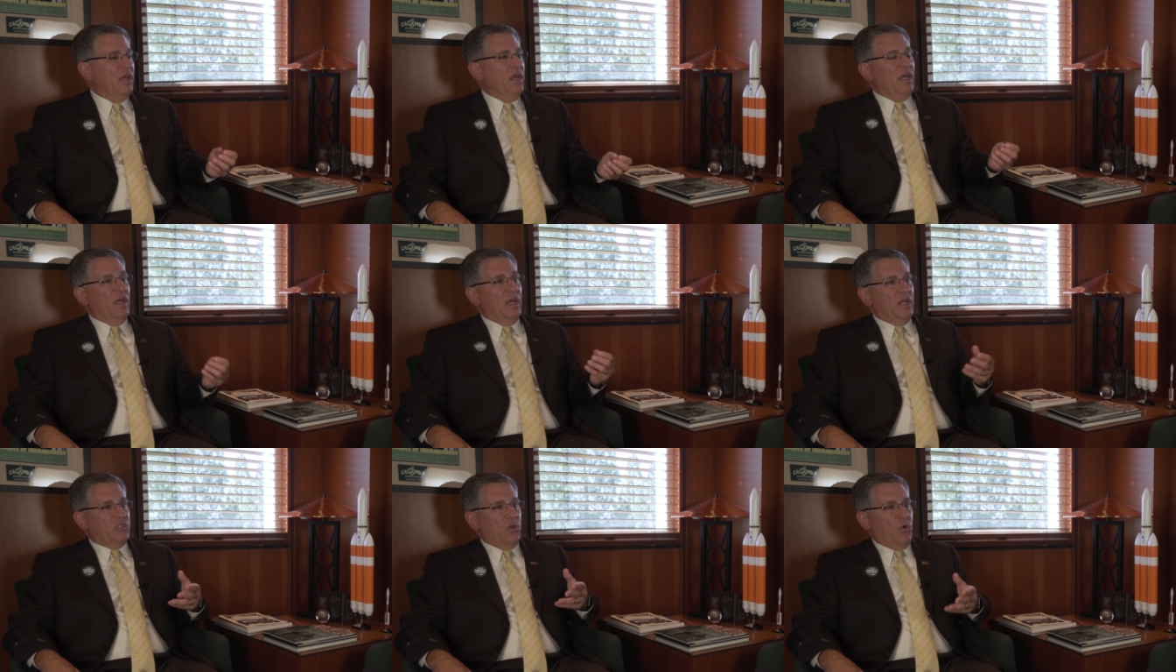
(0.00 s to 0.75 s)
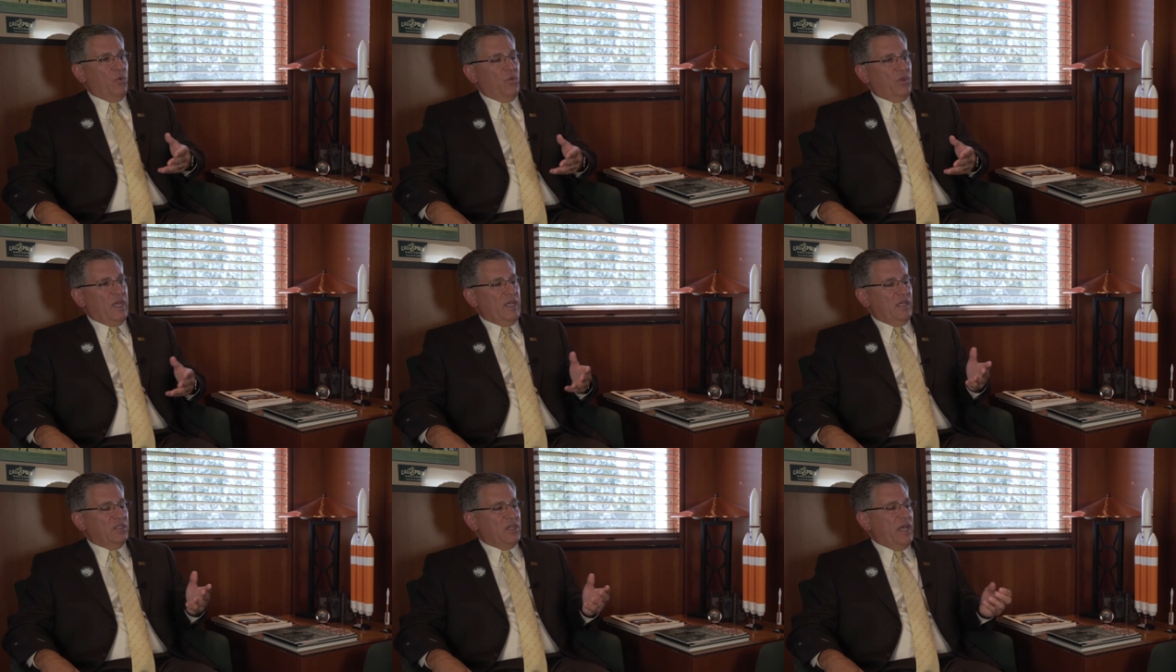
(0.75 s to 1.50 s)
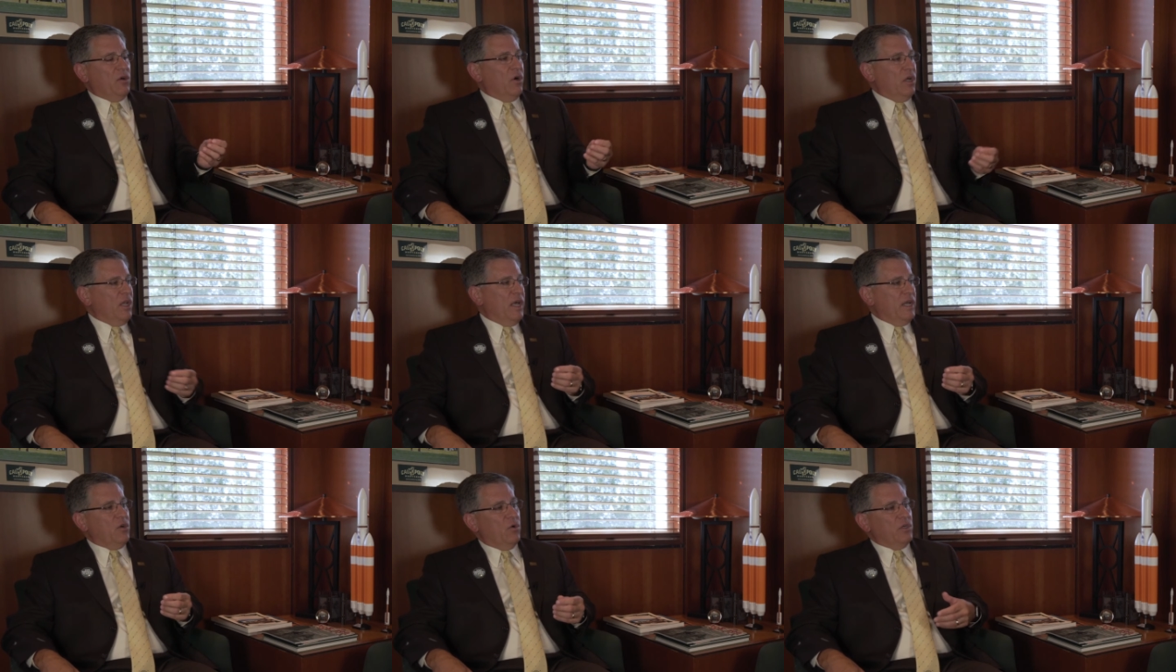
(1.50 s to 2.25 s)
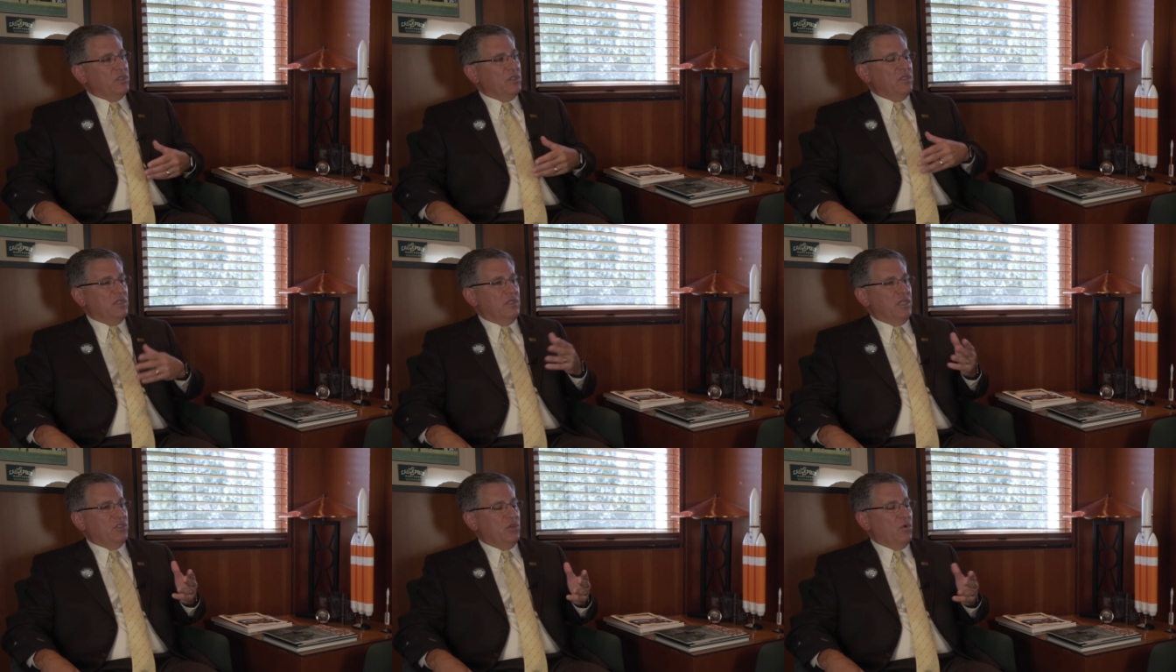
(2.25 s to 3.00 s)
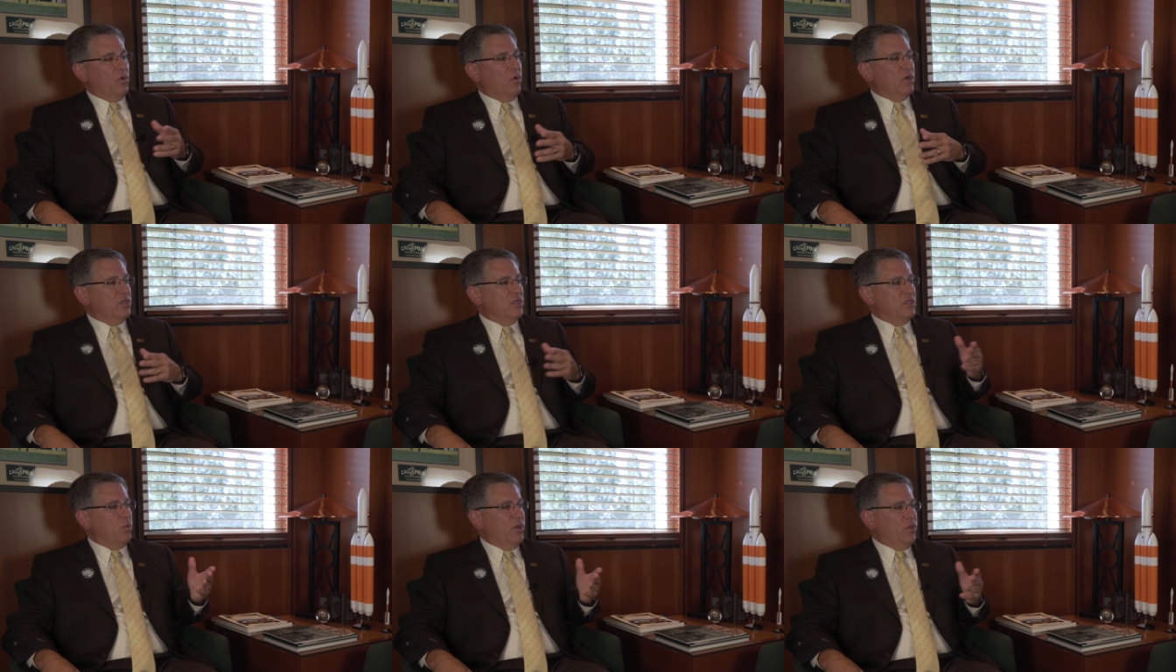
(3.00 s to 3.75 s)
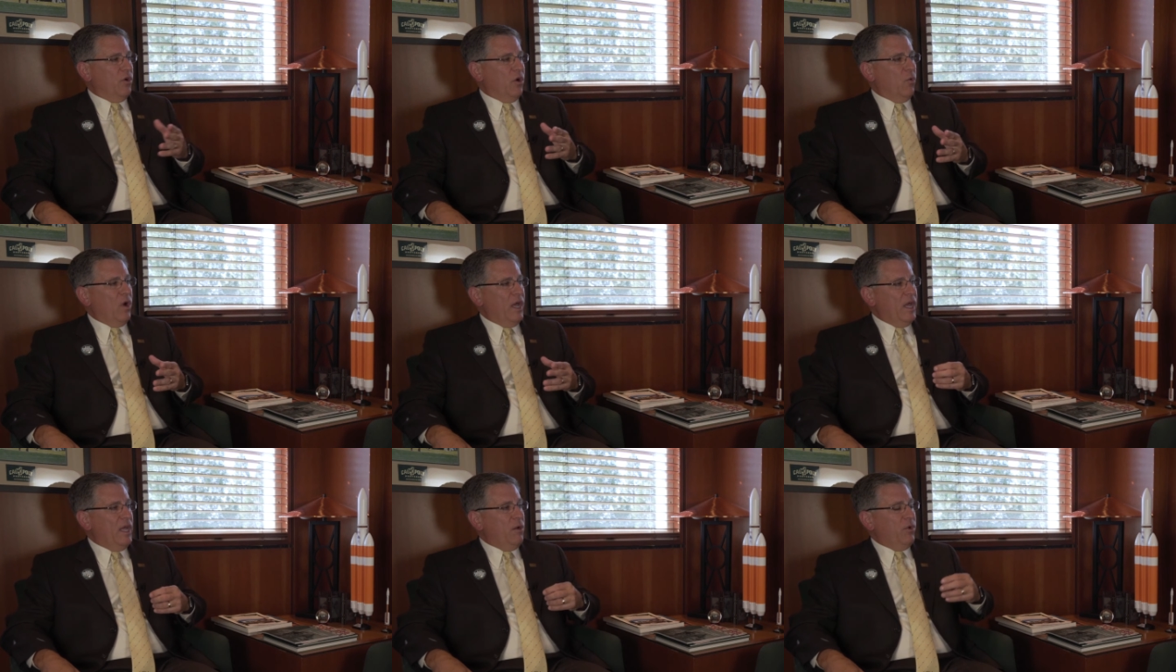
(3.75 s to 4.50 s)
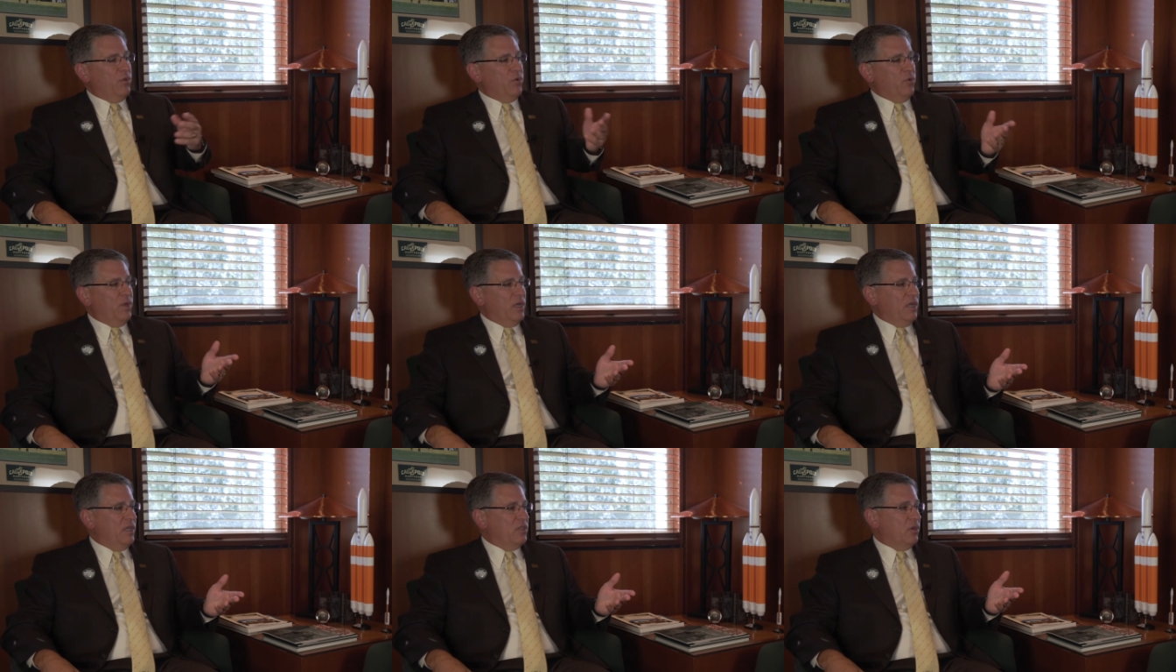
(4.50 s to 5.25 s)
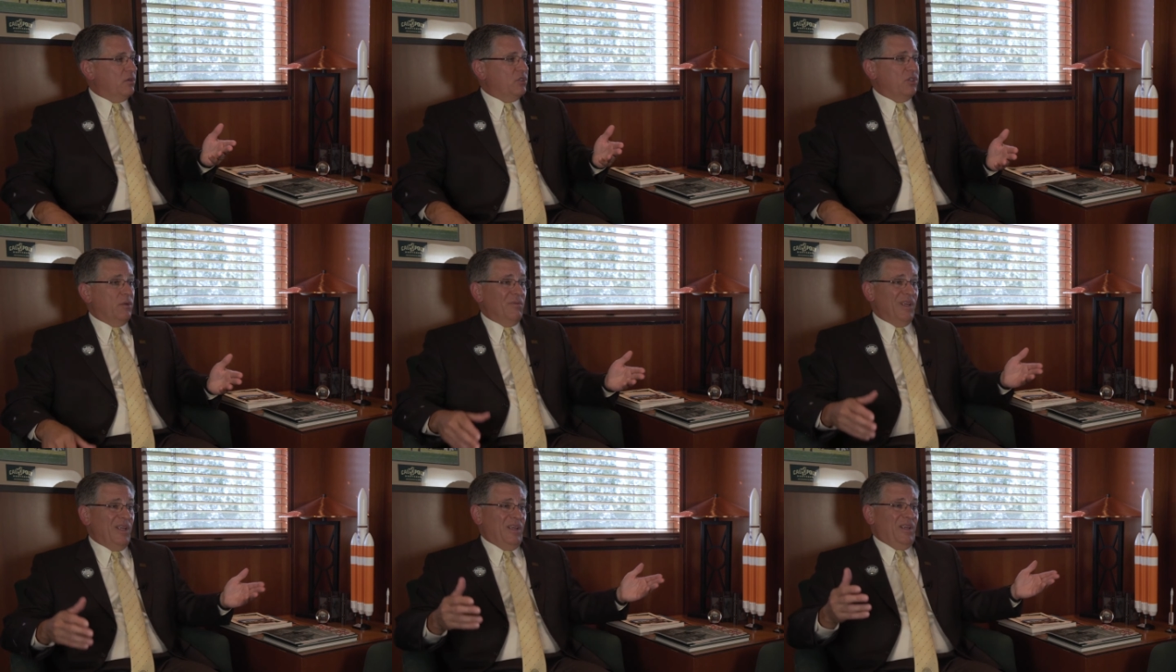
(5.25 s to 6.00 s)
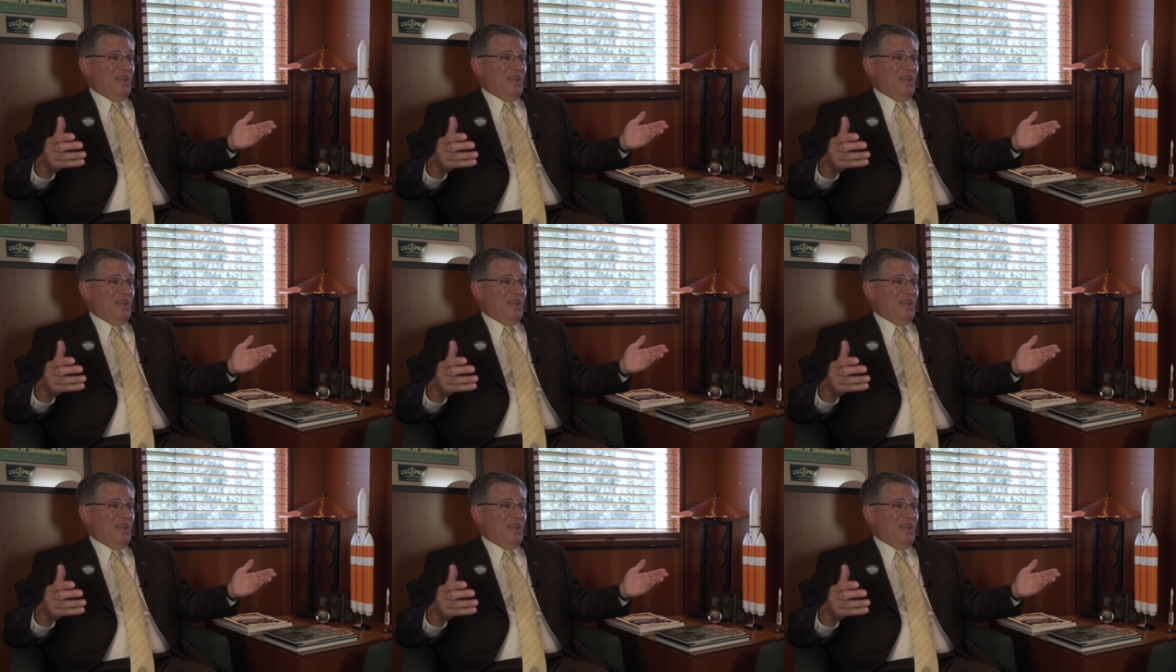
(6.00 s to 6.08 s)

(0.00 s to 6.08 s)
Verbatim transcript: Mm -hmm. So they can take online courses and digital courses when they're away, when they're doing an internship,